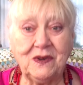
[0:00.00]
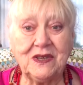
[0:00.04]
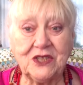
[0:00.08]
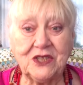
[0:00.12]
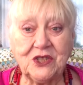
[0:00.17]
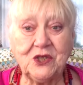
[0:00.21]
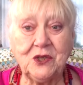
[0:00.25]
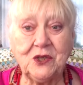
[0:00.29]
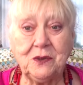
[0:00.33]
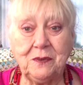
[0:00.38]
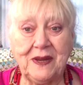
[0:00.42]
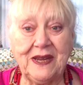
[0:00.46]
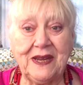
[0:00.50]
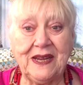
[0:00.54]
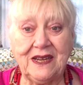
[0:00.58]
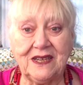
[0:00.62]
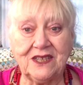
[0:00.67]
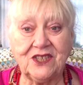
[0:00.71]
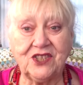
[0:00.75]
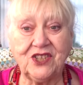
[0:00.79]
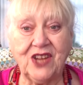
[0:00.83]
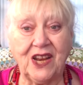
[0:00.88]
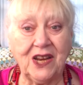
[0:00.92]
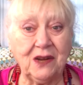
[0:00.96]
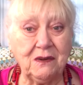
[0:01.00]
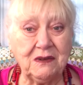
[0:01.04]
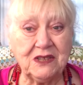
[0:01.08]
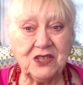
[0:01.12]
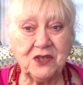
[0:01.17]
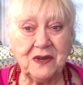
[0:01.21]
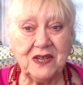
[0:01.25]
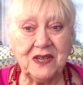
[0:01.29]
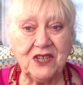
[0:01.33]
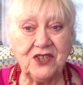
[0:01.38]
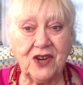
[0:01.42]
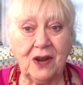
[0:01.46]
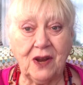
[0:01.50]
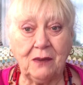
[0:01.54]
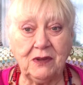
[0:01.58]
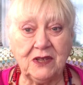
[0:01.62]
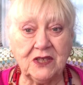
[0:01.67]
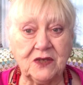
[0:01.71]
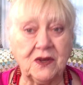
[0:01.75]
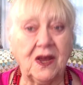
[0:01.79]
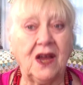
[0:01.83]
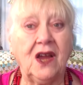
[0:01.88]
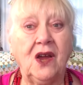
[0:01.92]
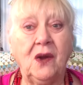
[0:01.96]
was too big because Janet was doing
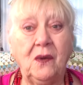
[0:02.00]
trebles